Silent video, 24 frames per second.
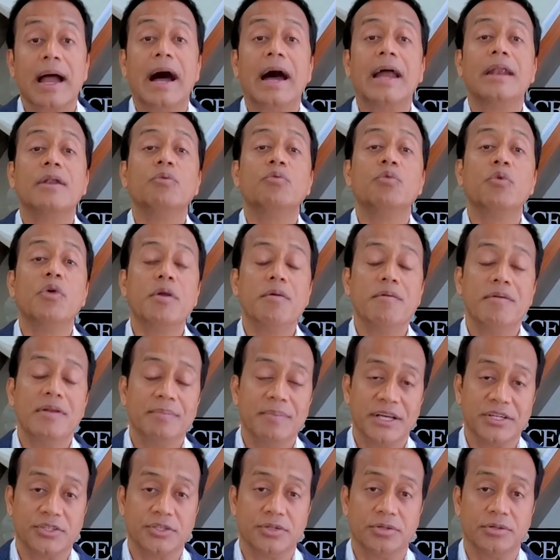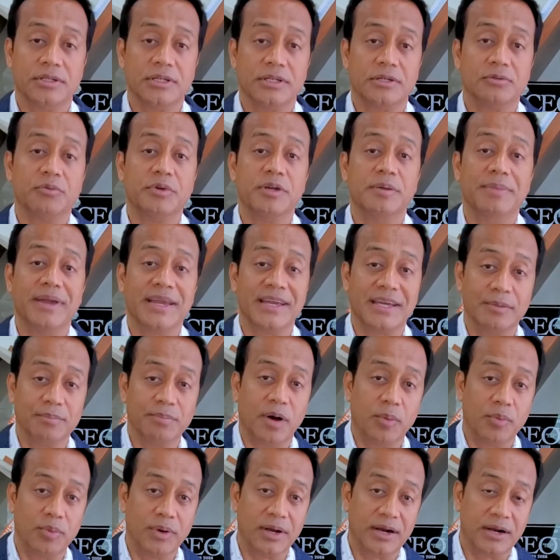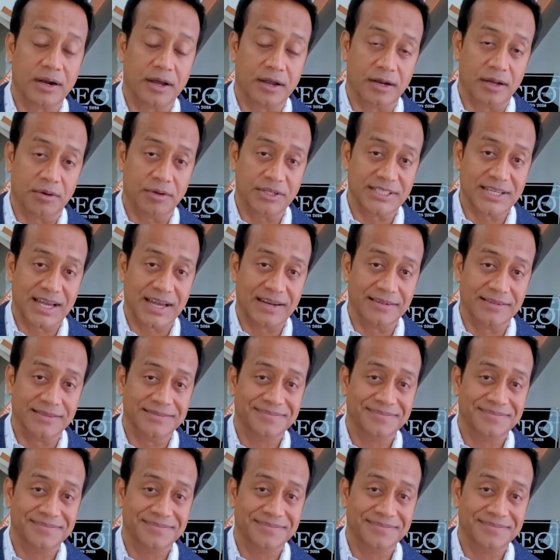and we will make sure that we make it popular on our channel.